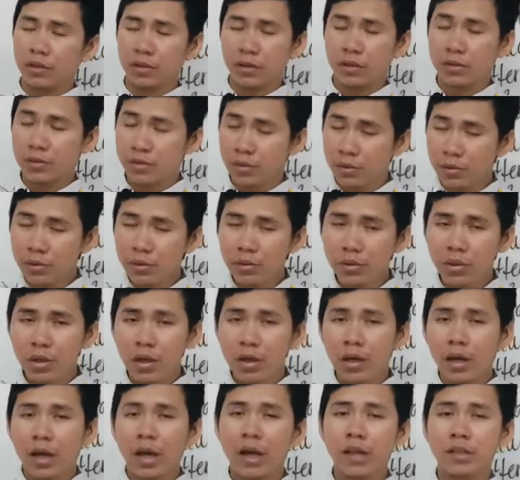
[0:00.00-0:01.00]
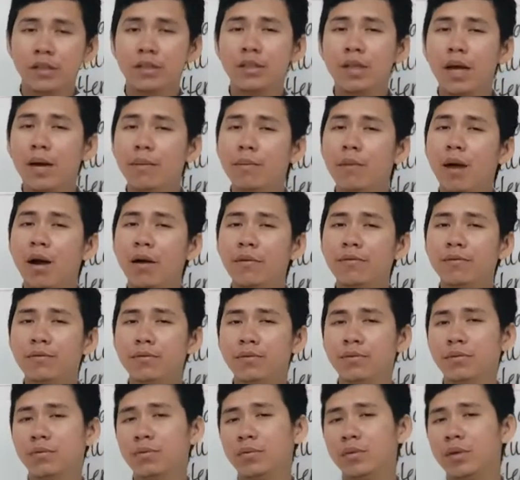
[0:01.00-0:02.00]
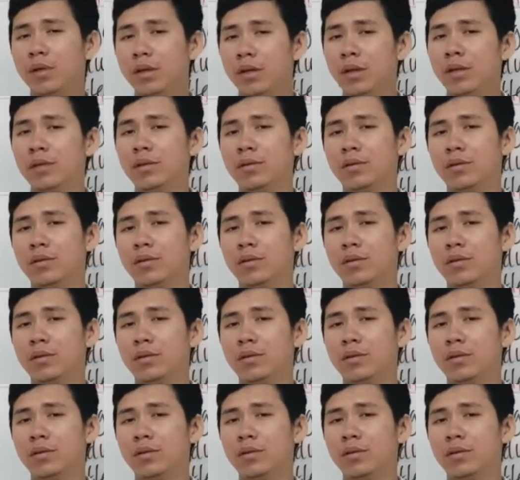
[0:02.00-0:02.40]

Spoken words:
test 2, and some of it